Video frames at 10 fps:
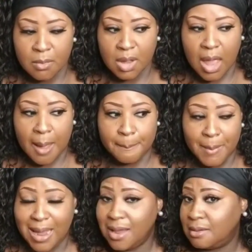
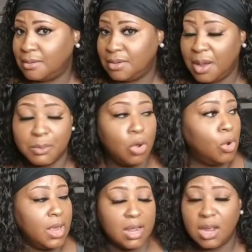gonna go
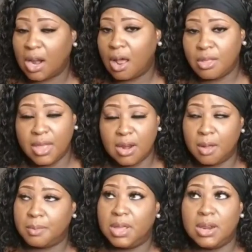ahead and cut all that
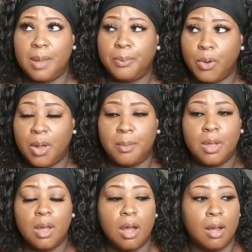up, get that prep.
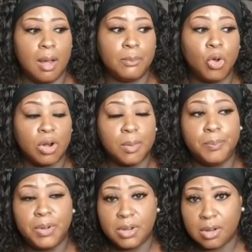I'm going to
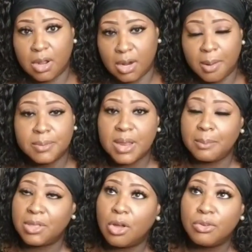cut up some
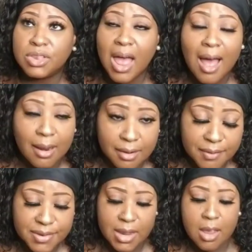of those
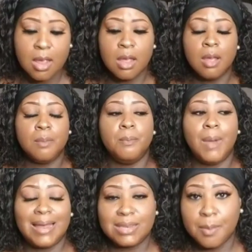olives,
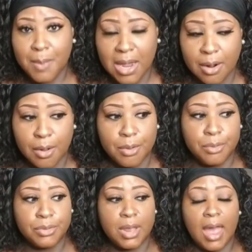my
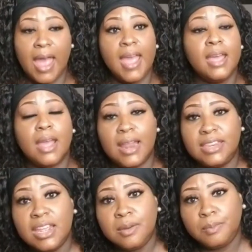tomatoes. I
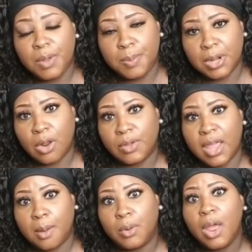didn't put on camera.